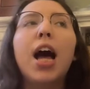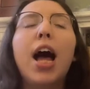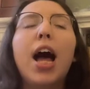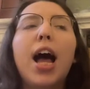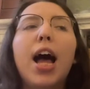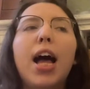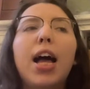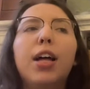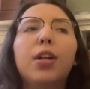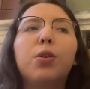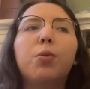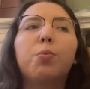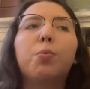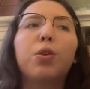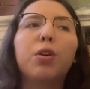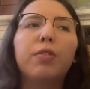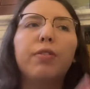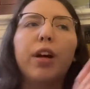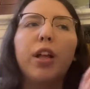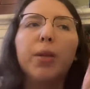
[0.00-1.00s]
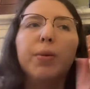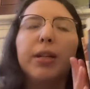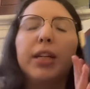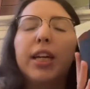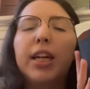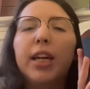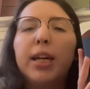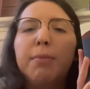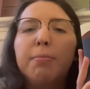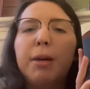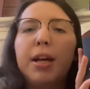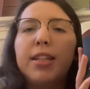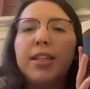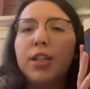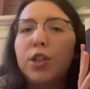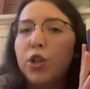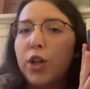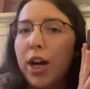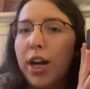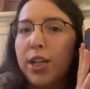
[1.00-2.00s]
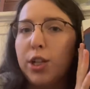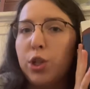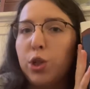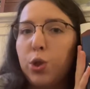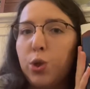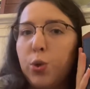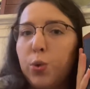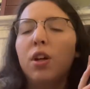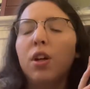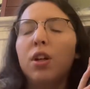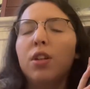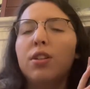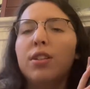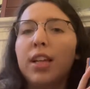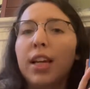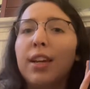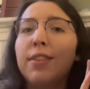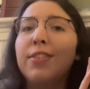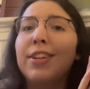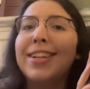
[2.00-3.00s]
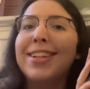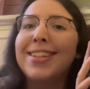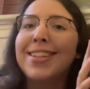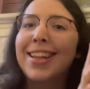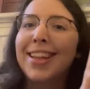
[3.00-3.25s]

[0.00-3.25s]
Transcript: And we're following him as he tries to save his